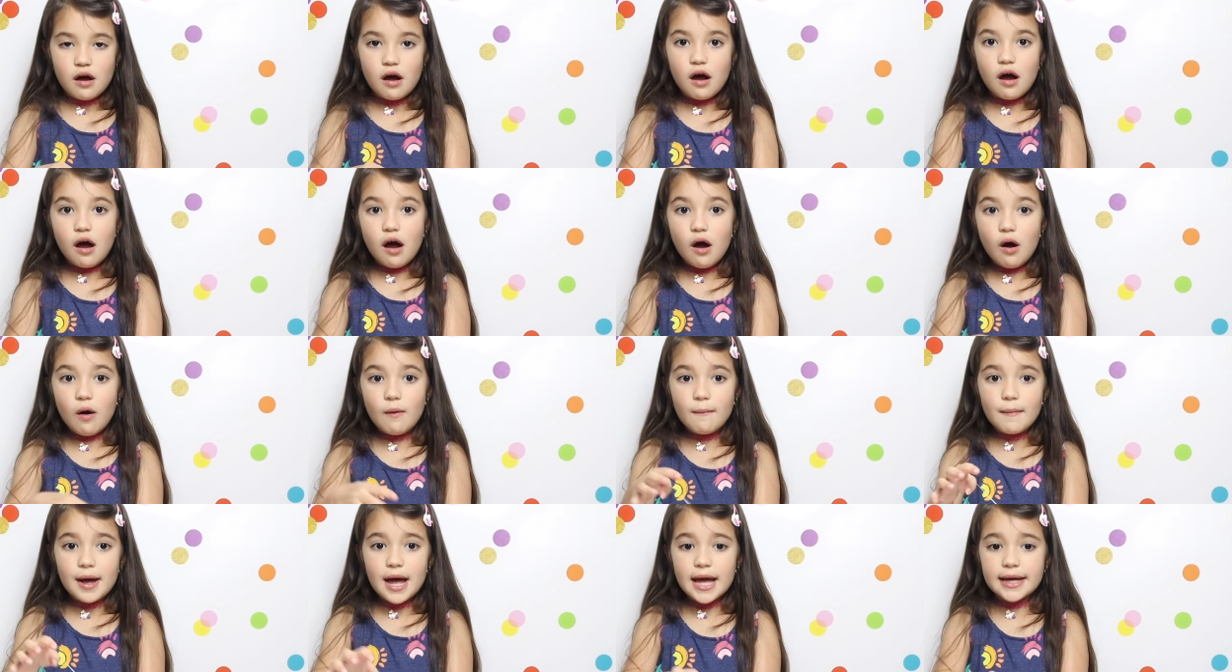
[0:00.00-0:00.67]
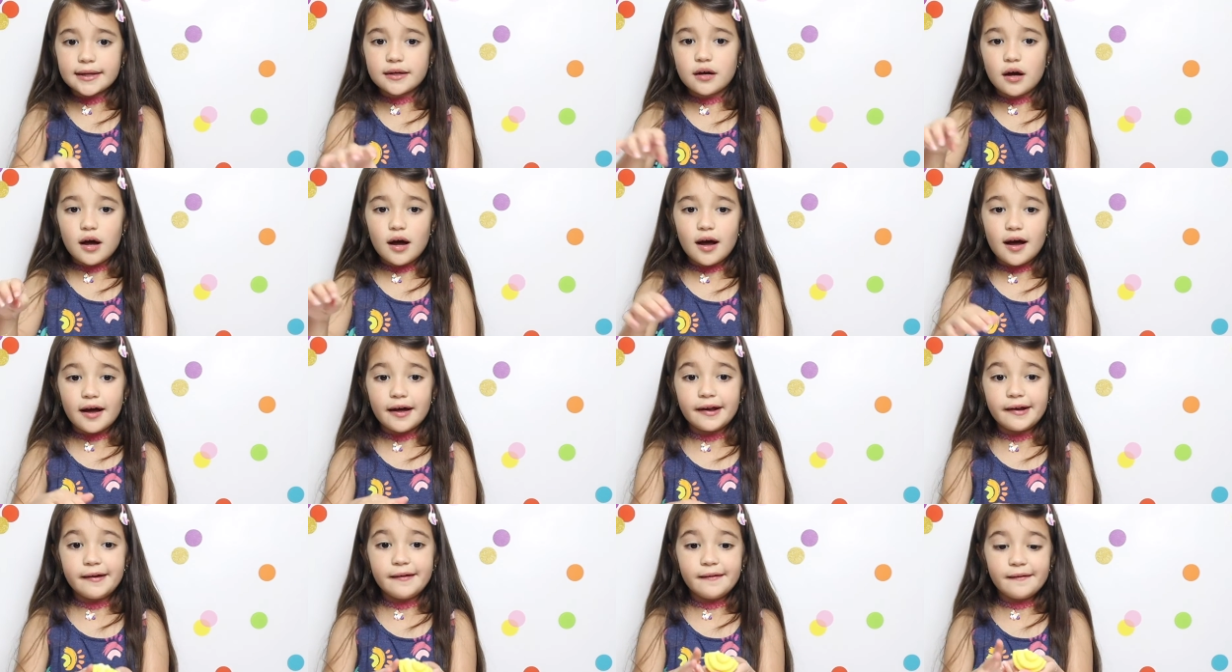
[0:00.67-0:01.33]
Oh my
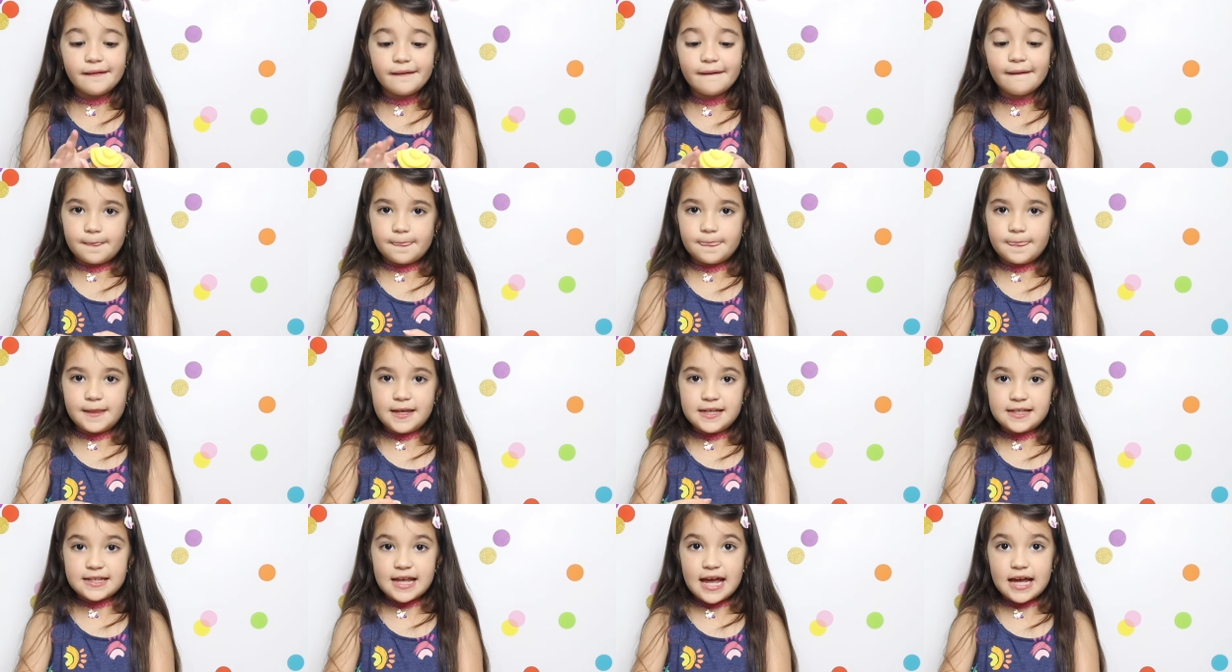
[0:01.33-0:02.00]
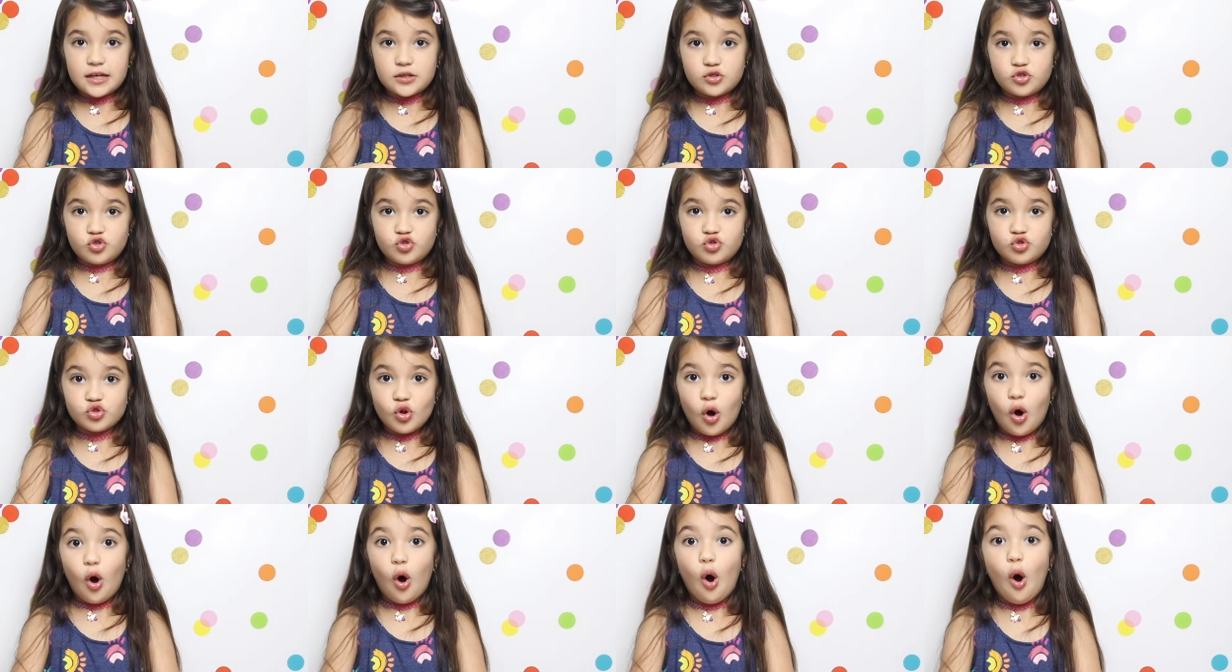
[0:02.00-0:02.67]
God. It's like
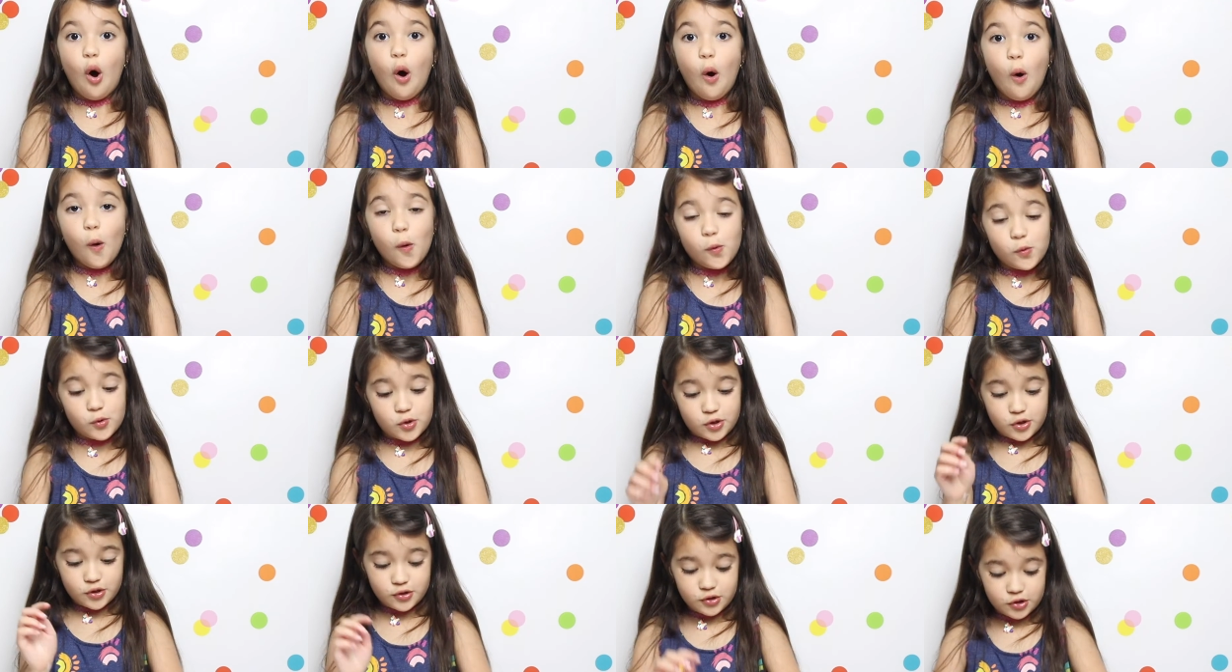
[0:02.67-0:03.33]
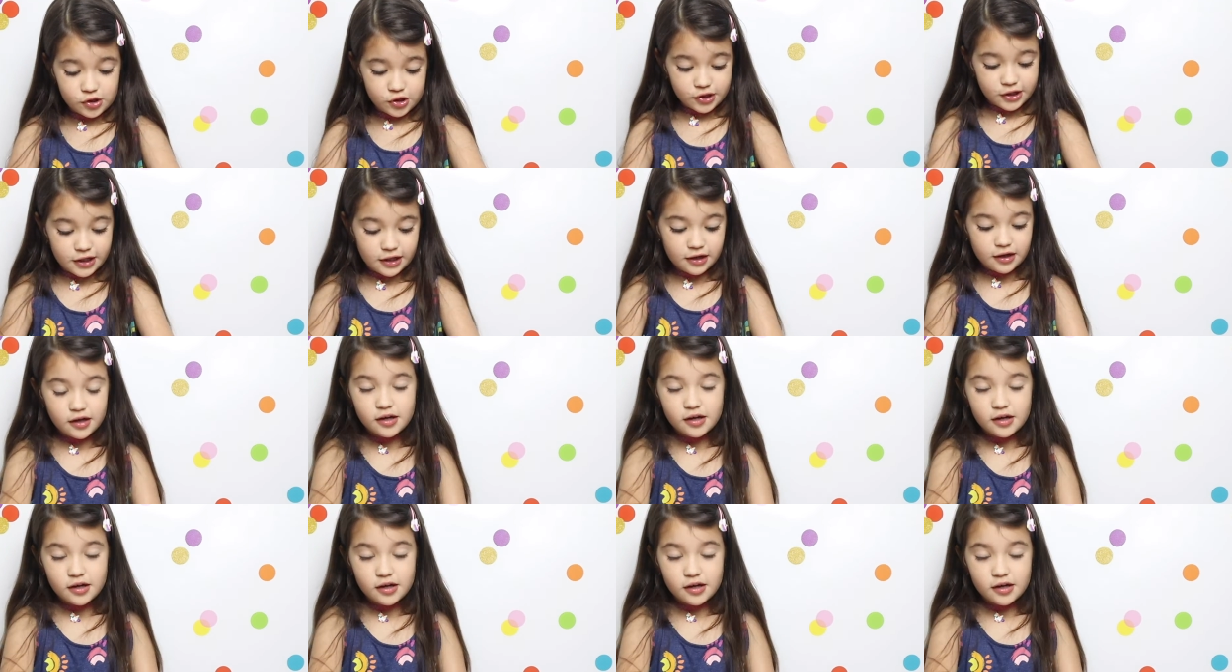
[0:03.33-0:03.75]
so good.